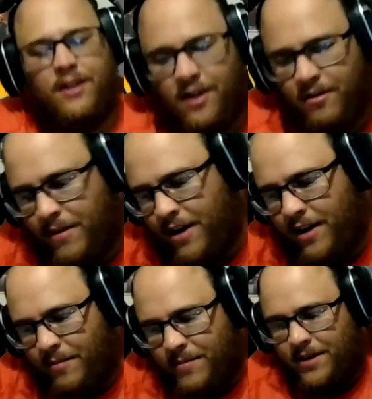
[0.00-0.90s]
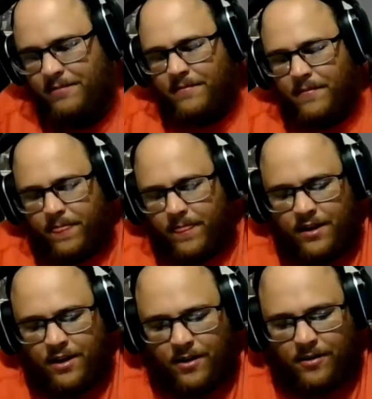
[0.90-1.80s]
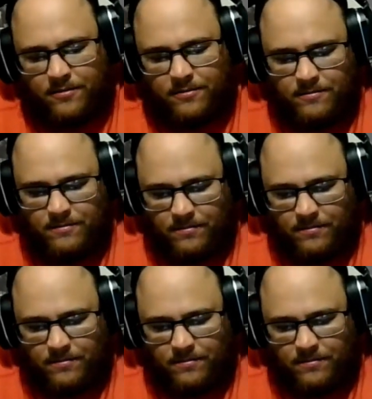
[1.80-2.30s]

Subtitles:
Yeah, man. I mean, you know,